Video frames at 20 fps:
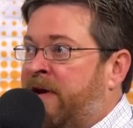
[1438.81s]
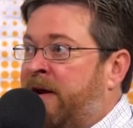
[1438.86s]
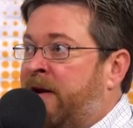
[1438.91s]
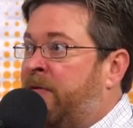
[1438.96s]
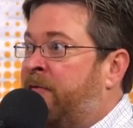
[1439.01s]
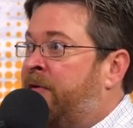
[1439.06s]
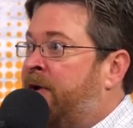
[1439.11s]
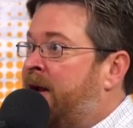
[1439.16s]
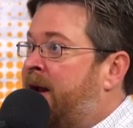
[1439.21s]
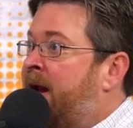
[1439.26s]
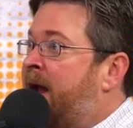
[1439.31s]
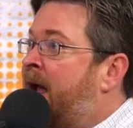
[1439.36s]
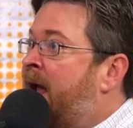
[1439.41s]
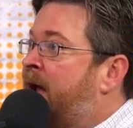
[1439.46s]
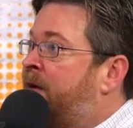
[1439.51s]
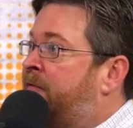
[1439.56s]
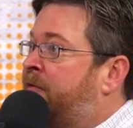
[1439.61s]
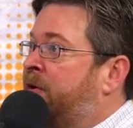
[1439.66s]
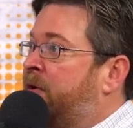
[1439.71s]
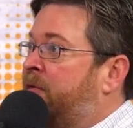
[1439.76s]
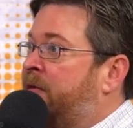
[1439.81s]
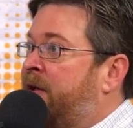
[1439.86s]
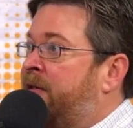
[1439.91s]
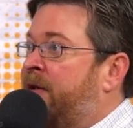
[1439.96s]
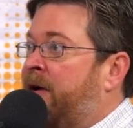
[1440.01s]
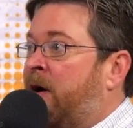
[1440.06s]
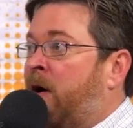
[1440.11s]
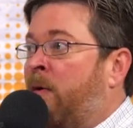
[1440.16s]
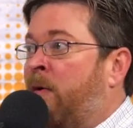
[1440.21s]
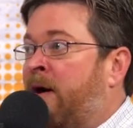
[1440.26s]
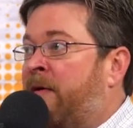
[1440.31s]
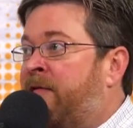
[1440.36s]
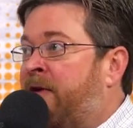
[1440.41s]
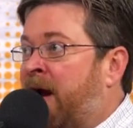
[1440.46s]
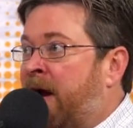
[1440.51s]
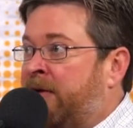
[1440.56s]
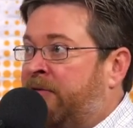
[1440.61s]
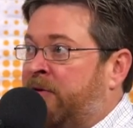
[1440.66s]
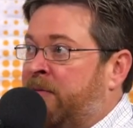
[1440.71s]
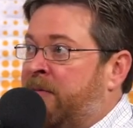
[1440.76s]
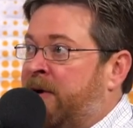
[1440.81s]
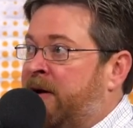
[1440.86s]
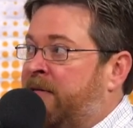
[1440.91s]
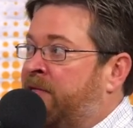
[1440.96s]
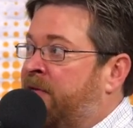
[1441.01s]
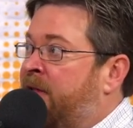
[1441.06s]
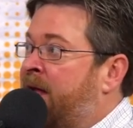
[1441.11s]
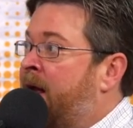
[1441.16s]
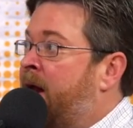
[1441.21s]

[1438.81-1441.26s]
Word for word: They don't think they have have to. They think, oh, I've got somebody for